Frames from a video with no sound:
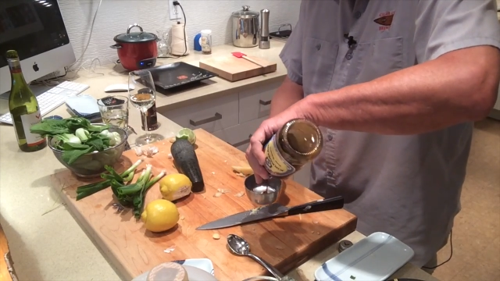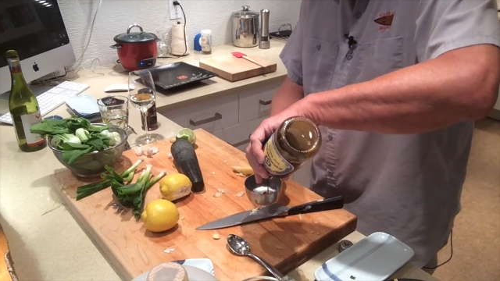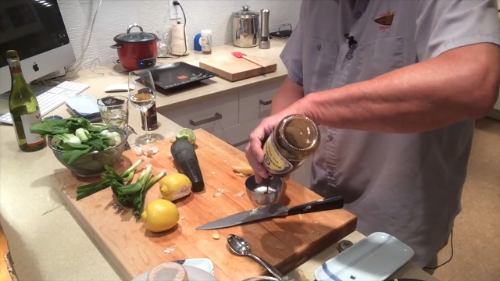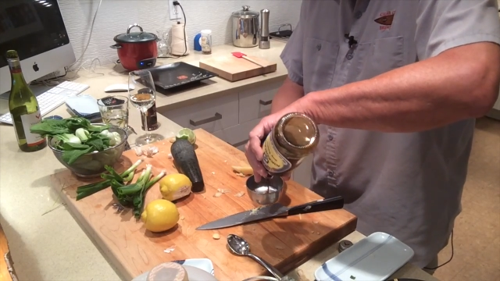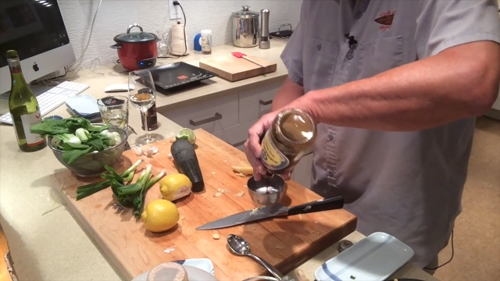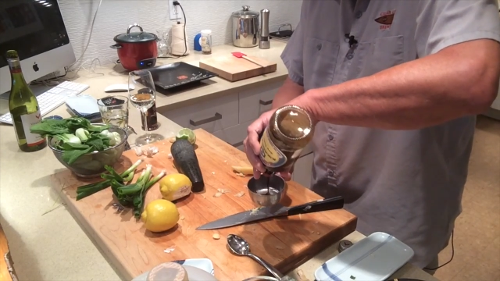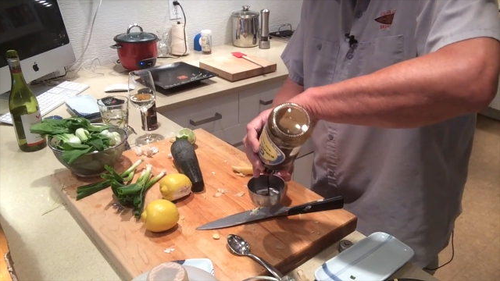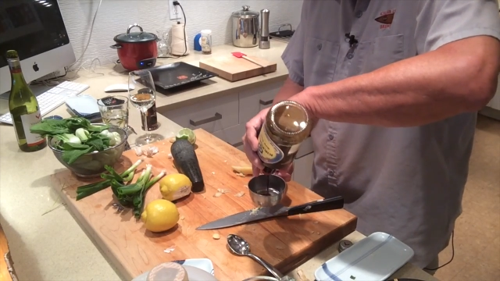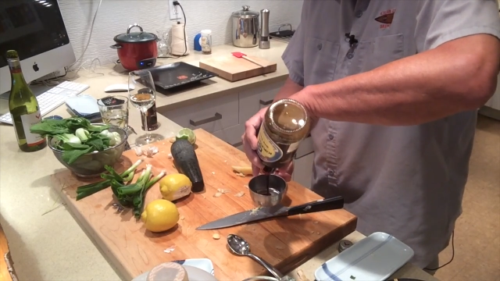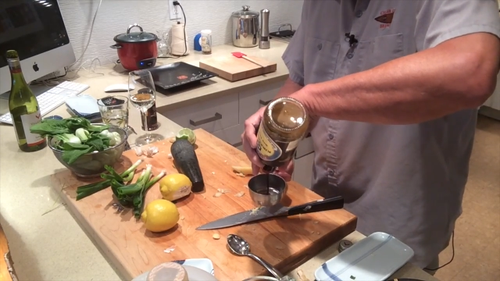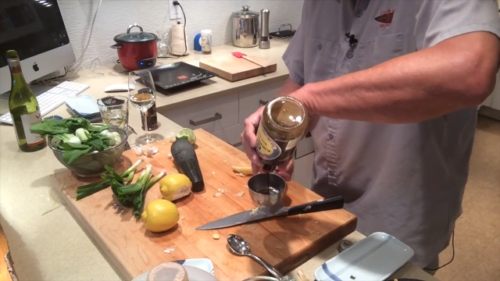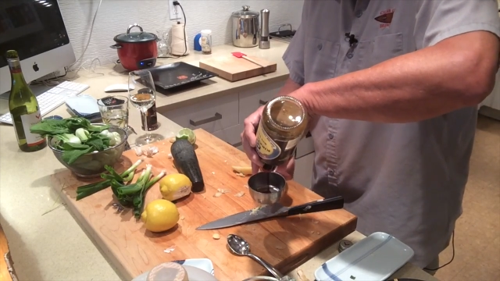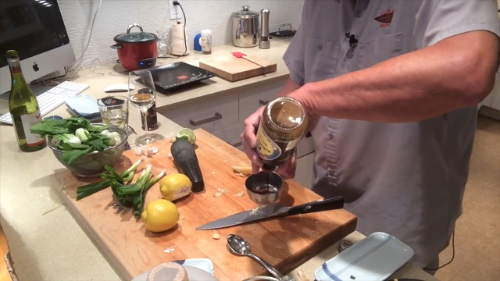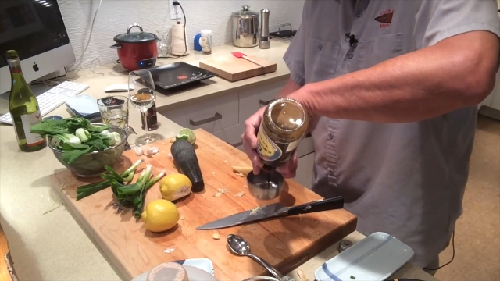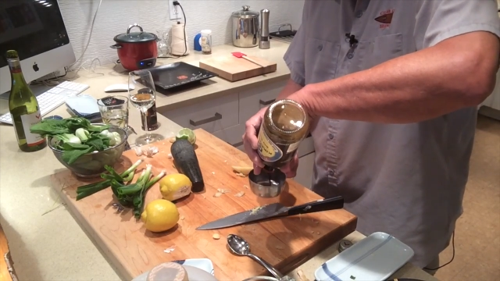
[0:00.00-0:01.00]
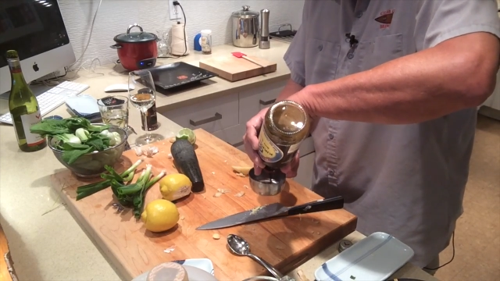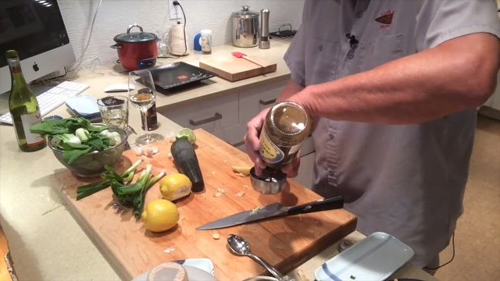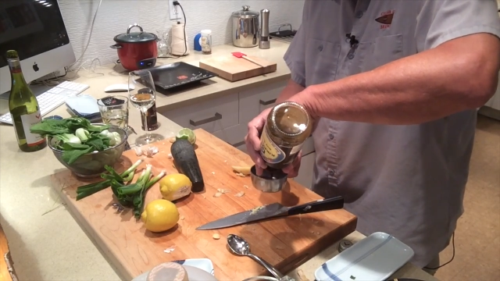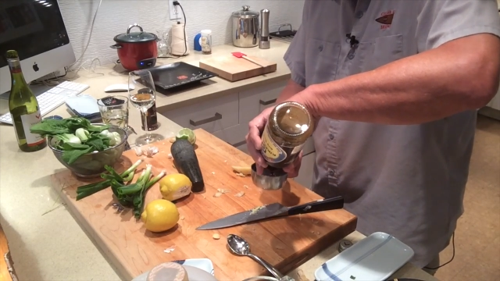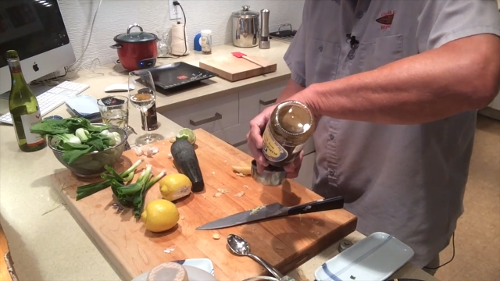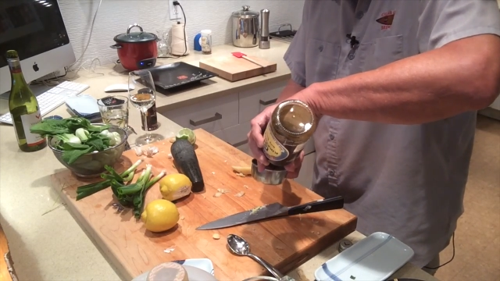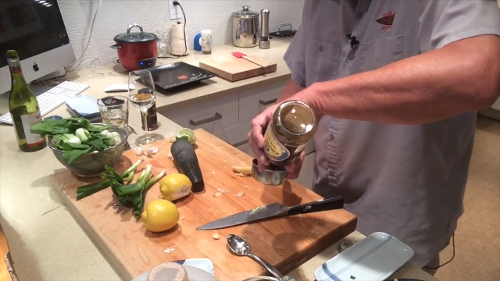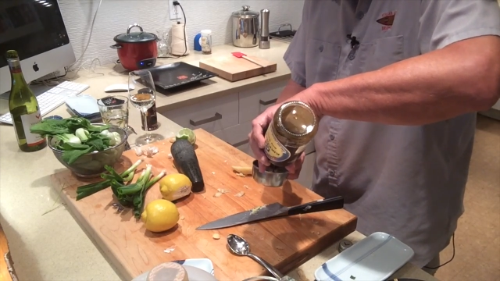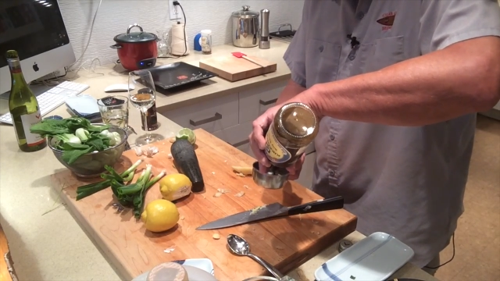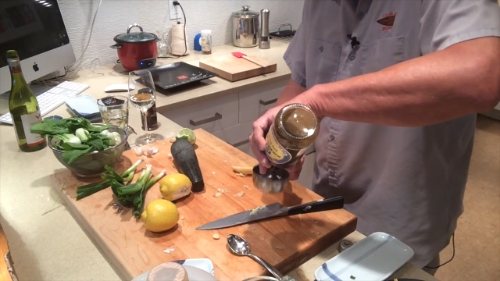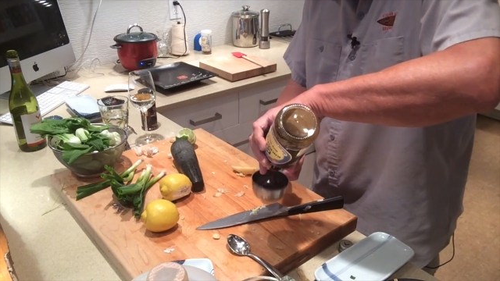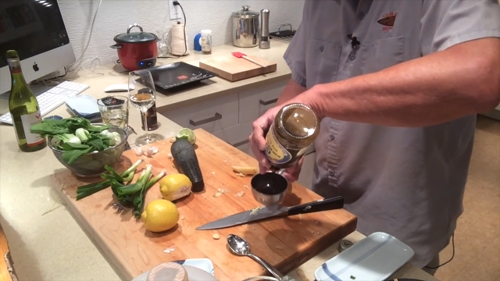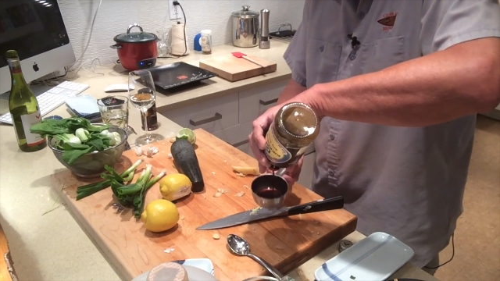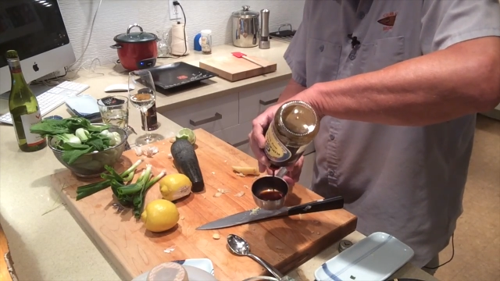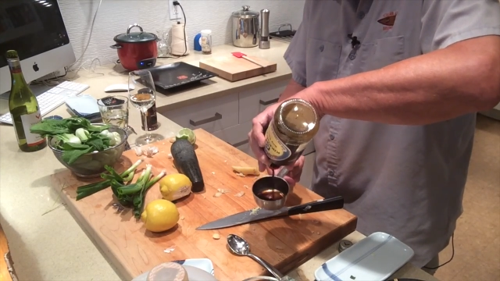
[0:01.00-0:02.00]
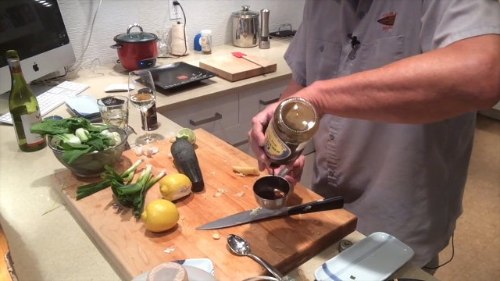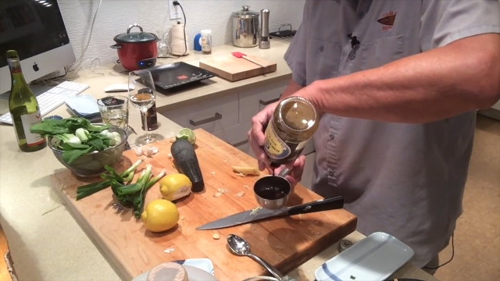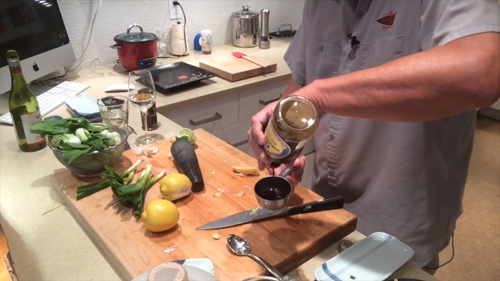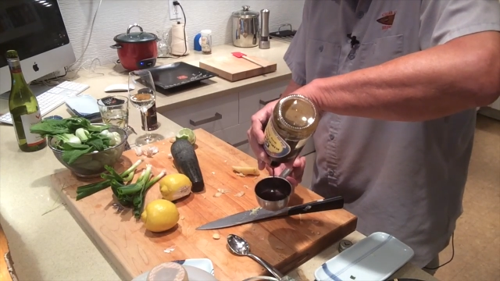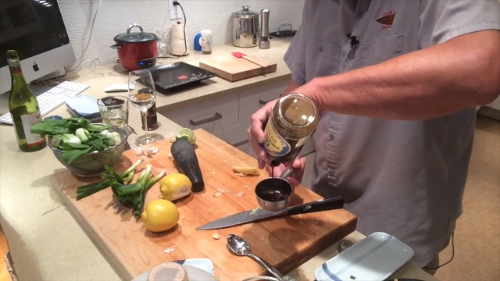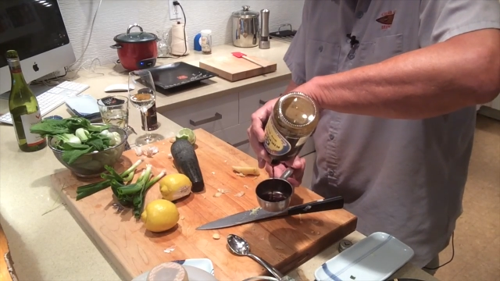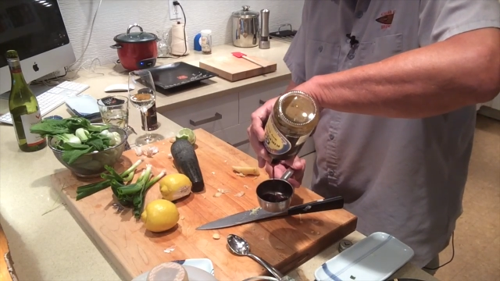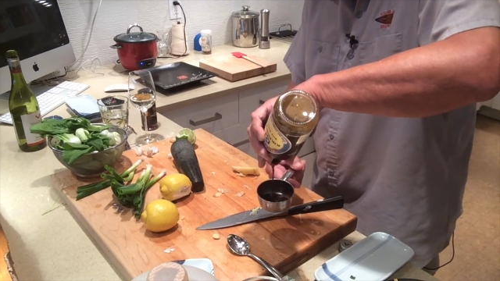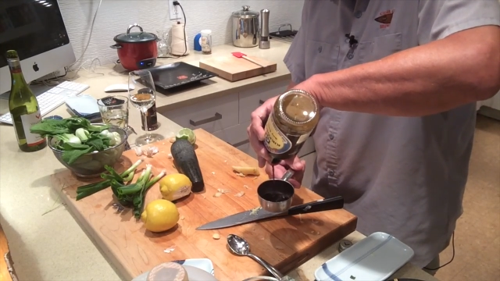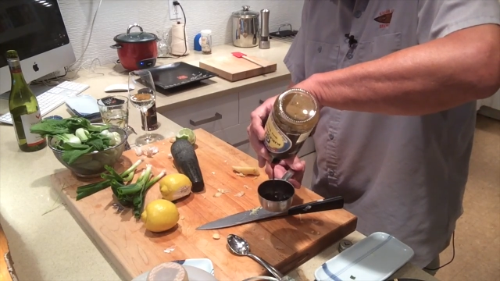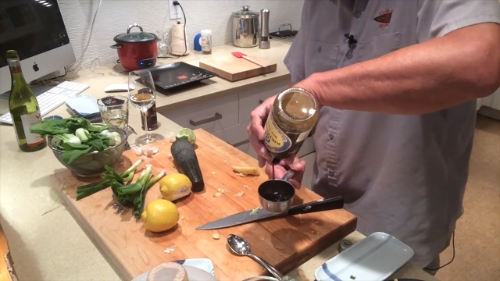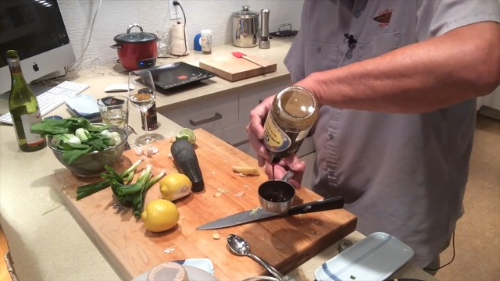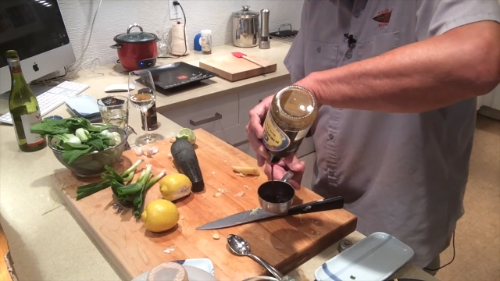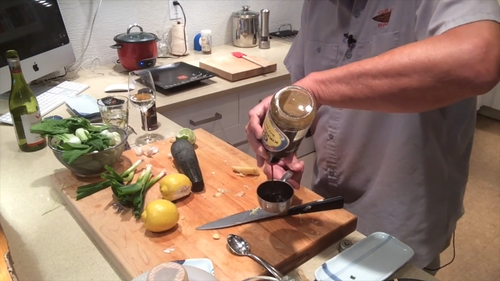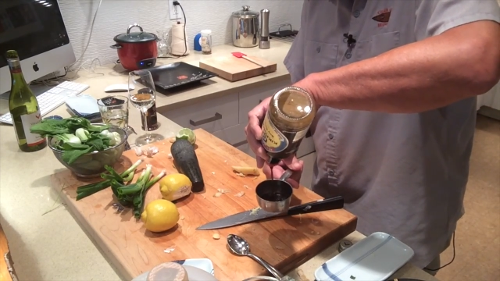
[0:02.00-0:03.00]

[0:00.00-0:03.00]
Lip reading: [unreadable: no face in view]